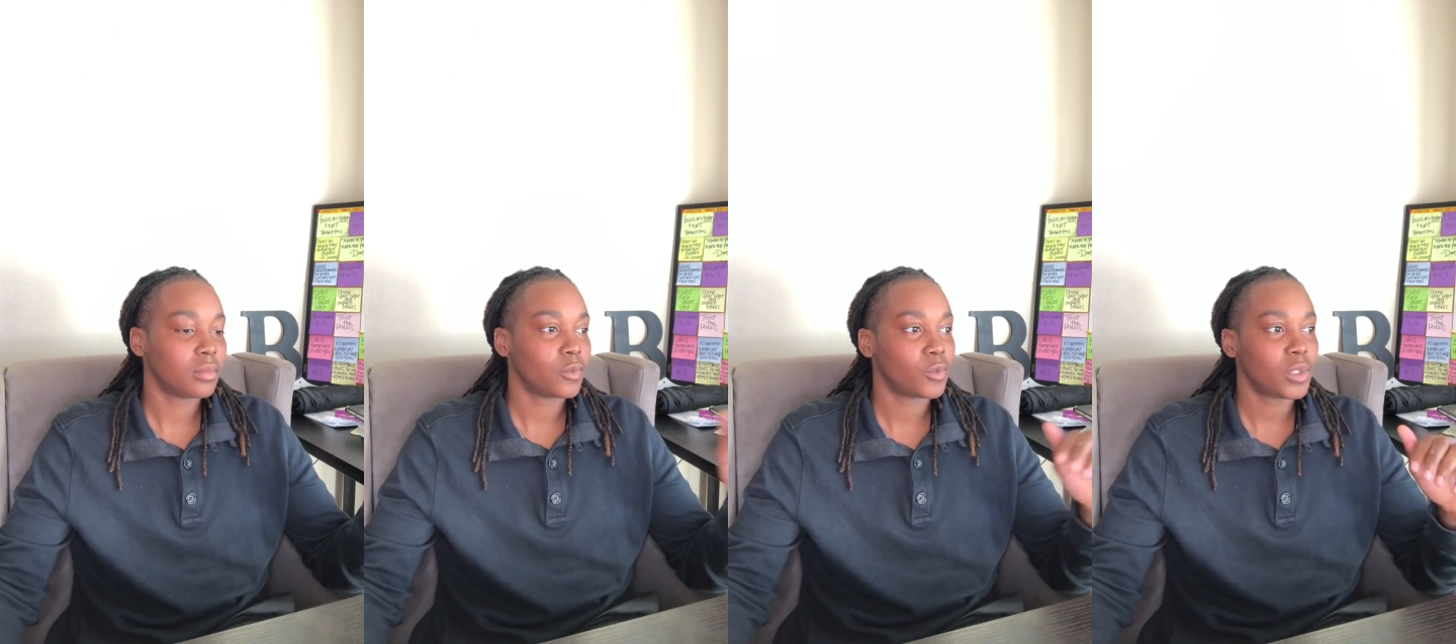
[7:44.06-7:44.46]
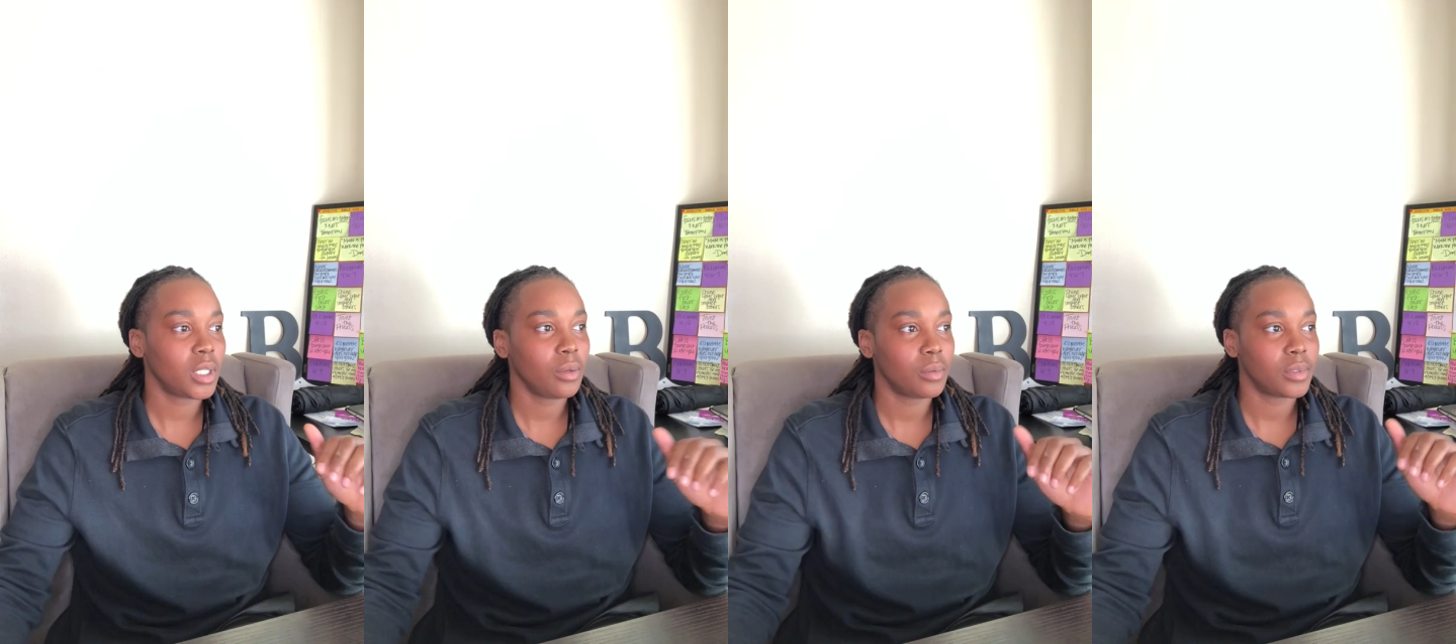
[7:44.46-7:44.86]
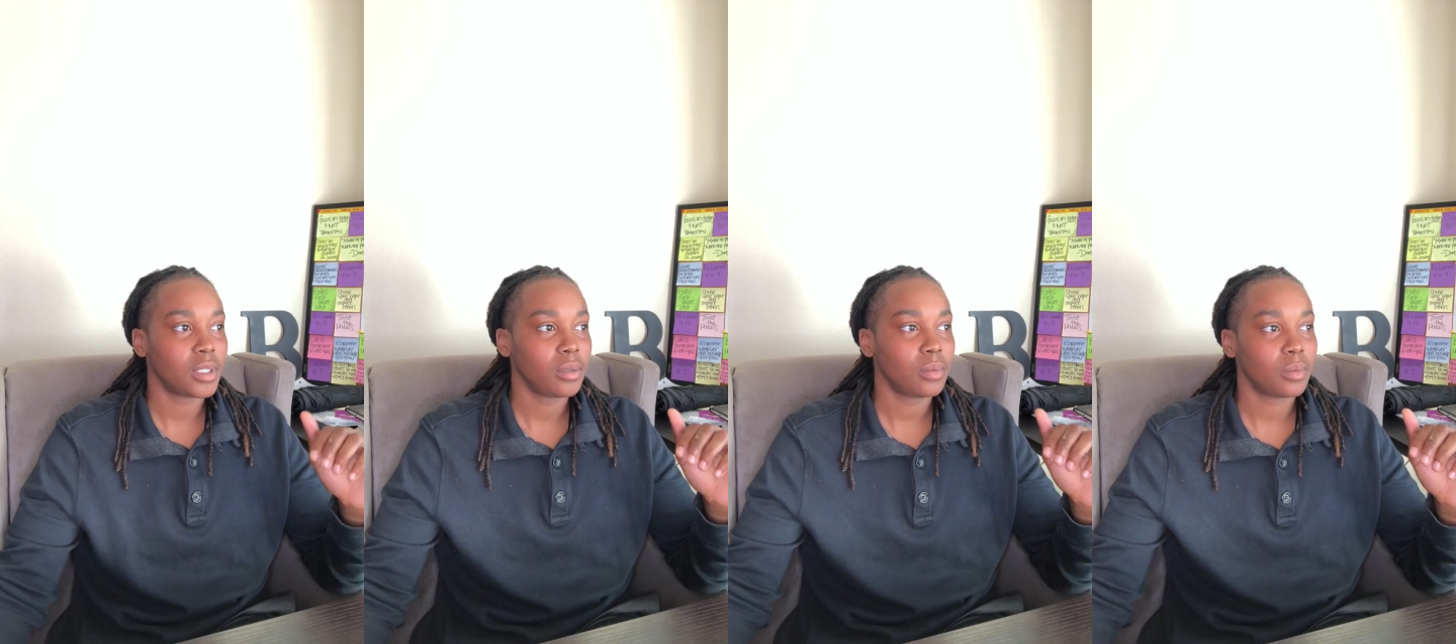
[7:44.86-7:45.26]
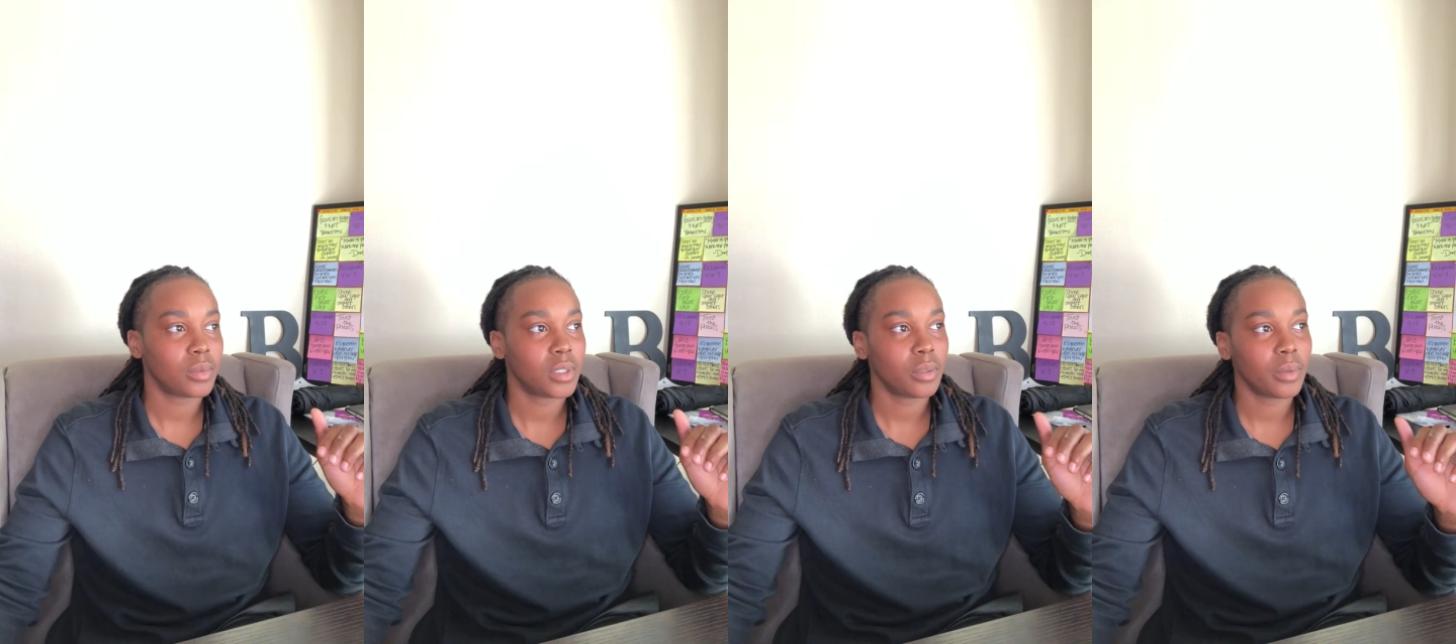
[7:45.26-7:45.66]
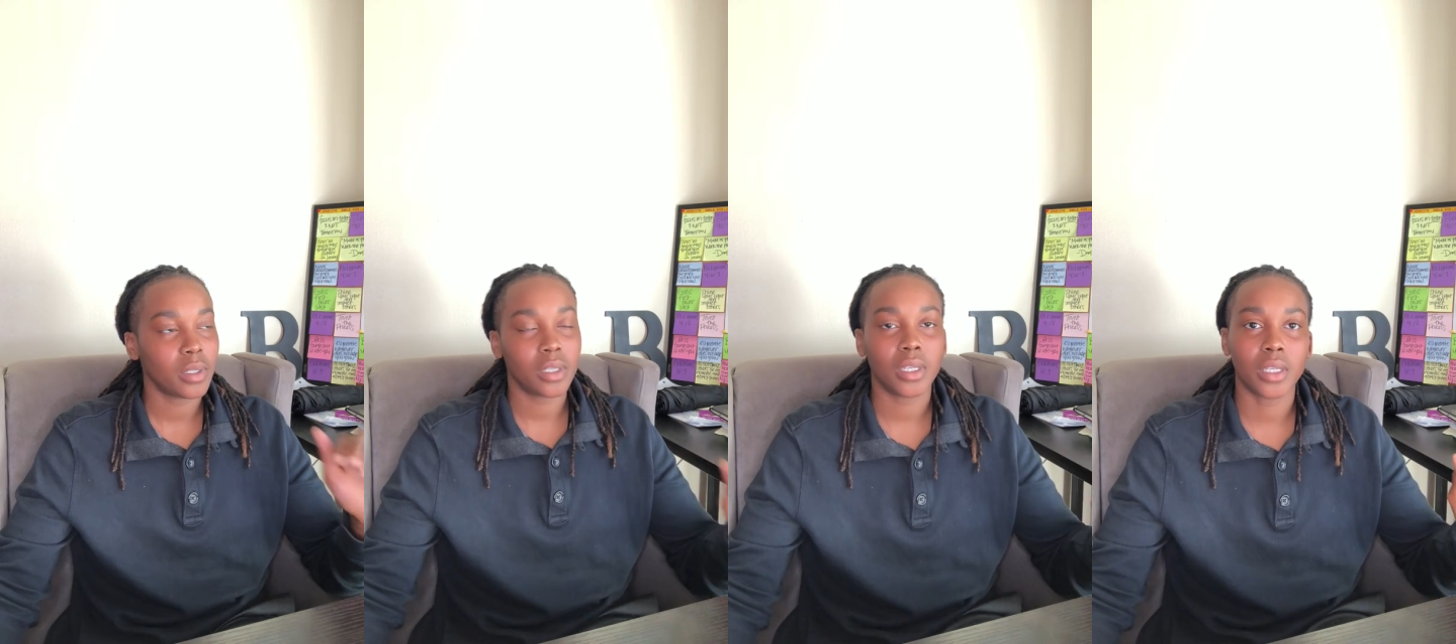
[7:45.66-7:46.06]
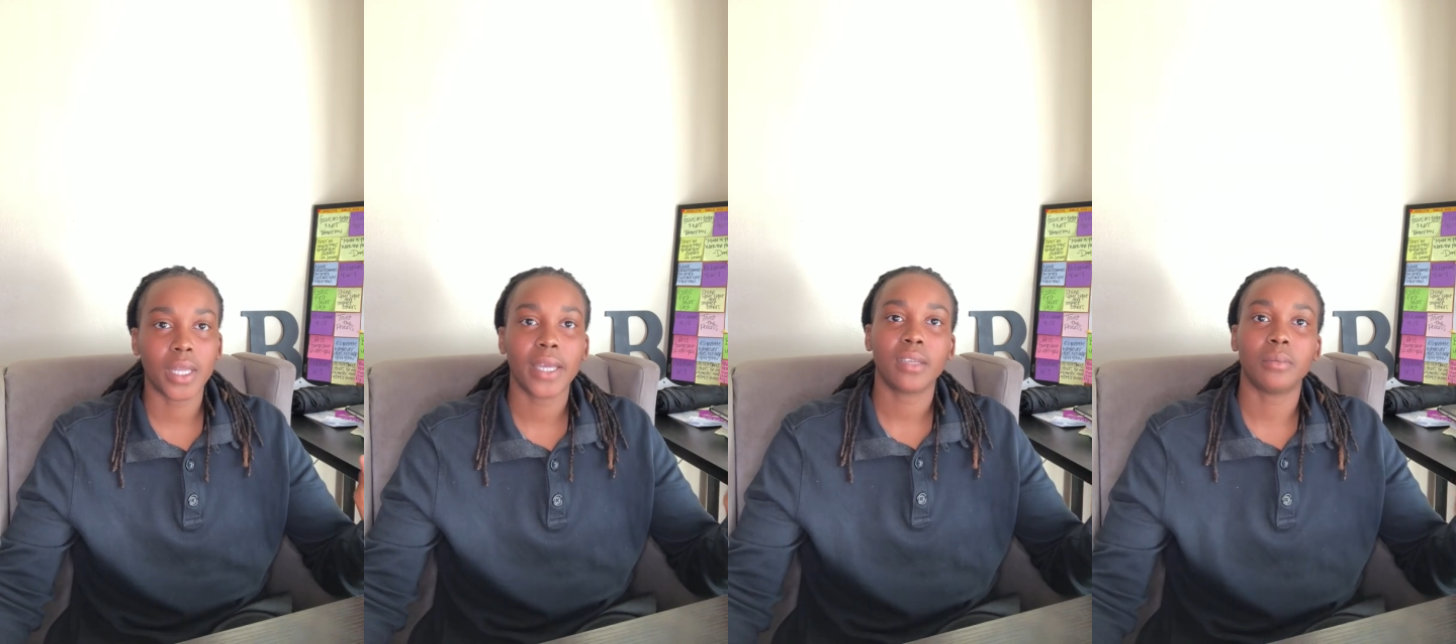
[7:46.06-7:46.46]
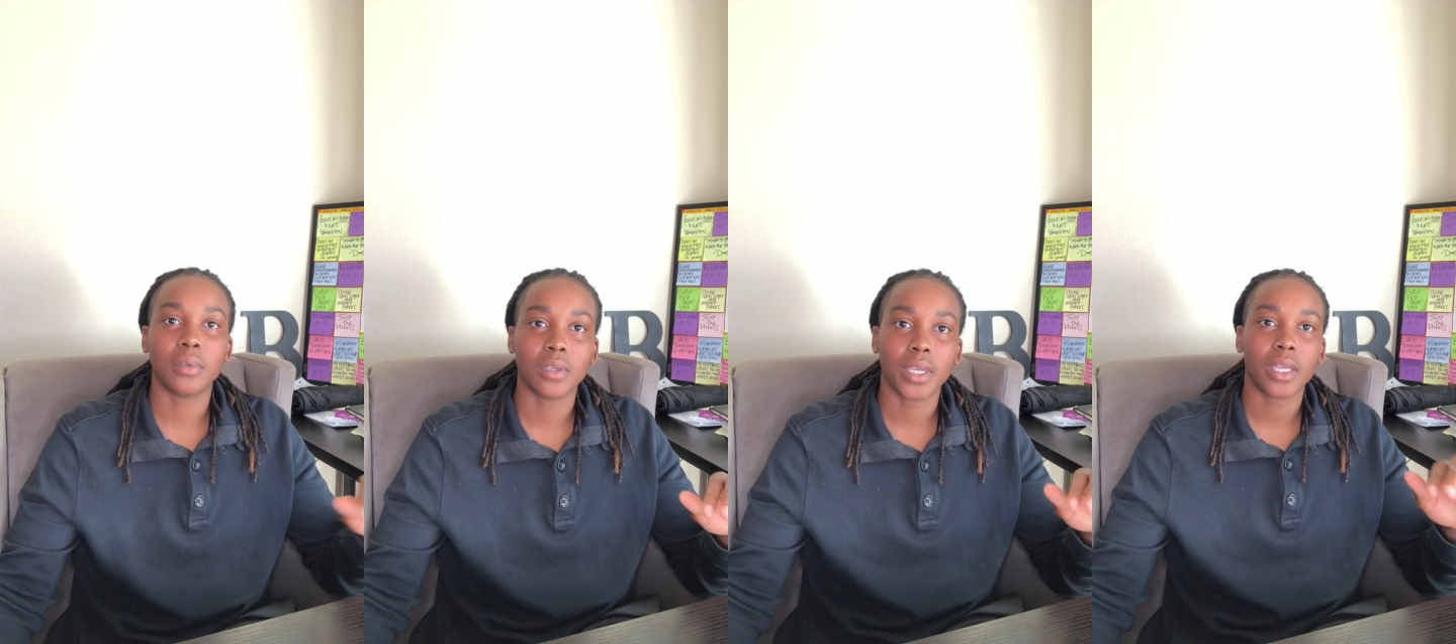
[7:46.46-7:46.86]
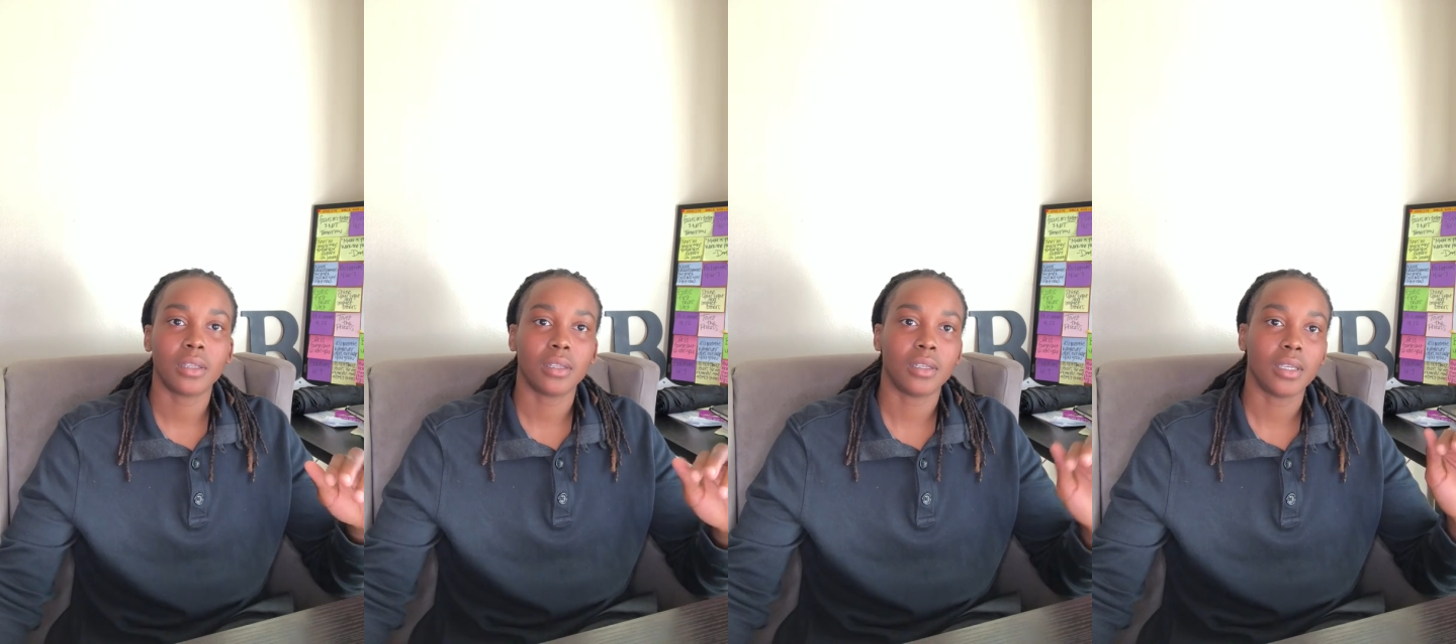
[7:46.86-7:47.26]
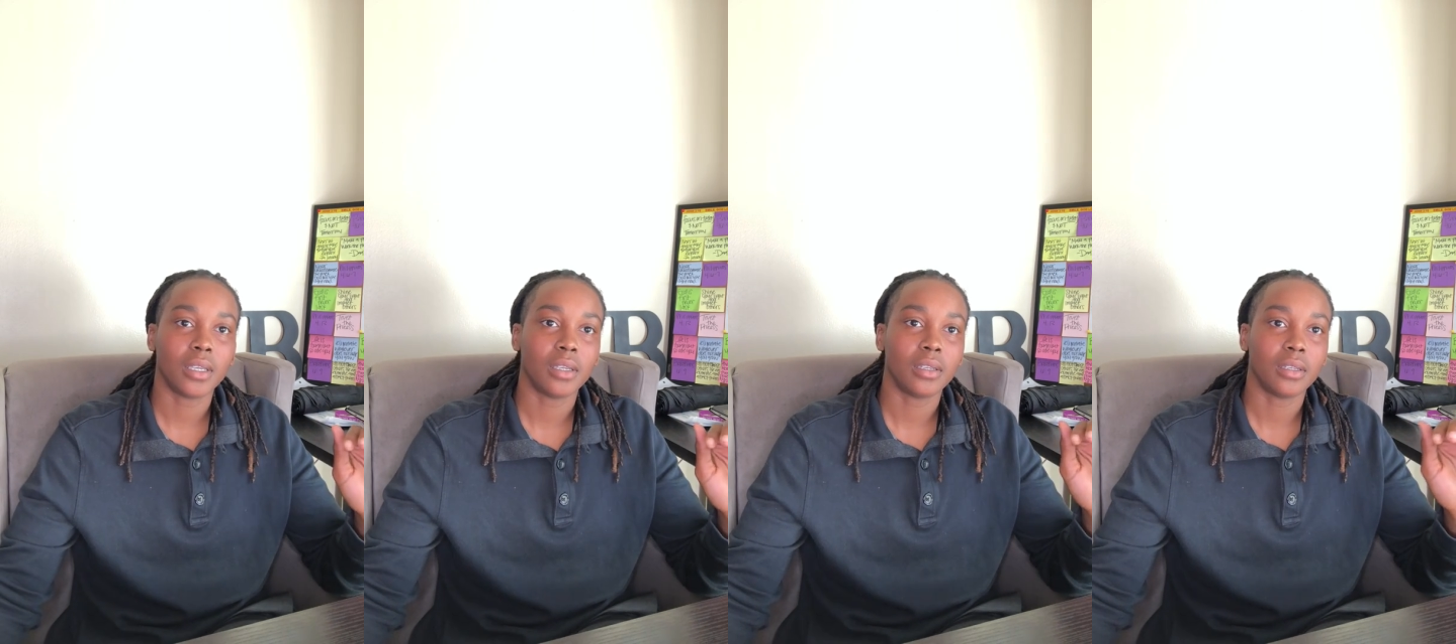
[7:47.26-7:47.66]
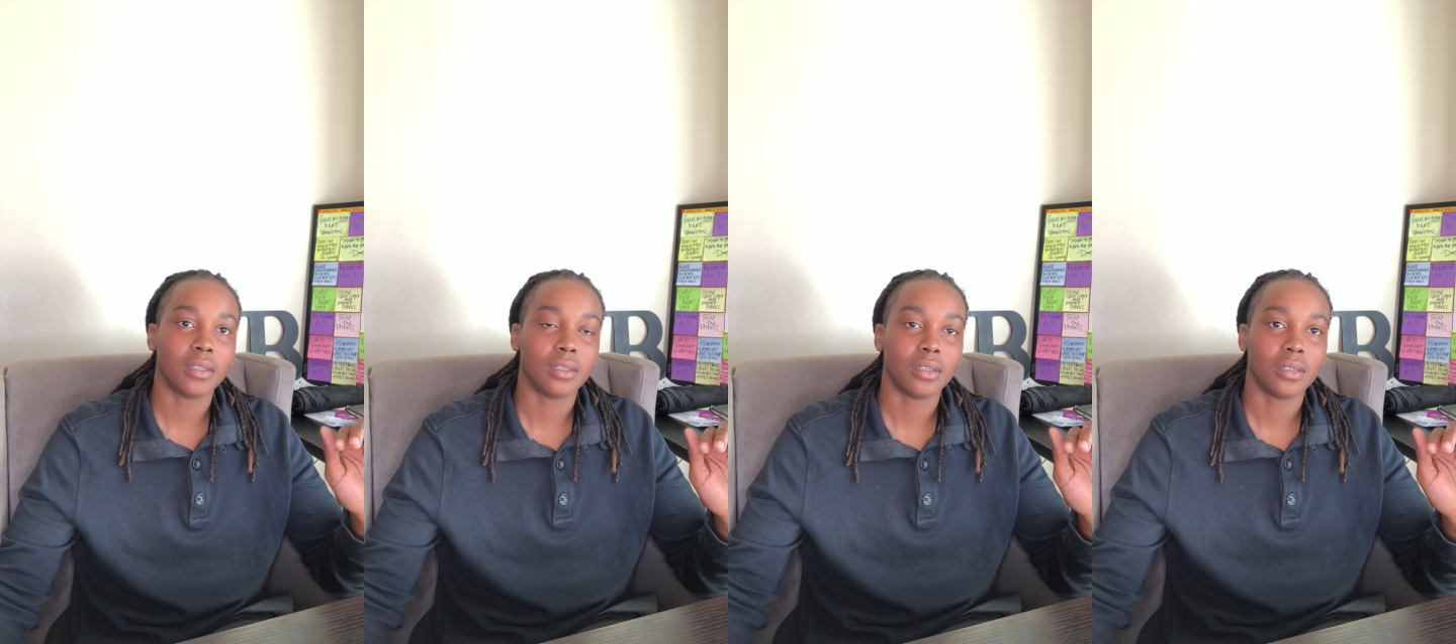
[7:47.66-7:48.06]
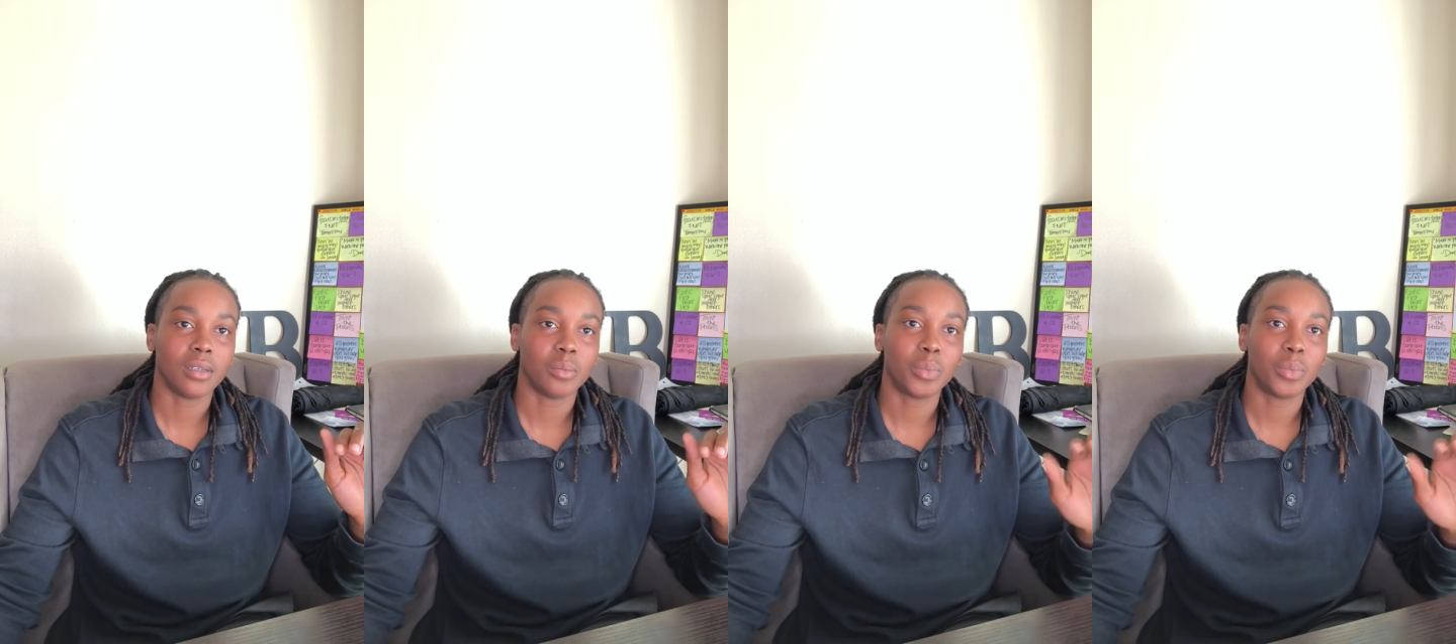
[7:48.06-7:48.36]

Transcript: she really didn't like me after the end of the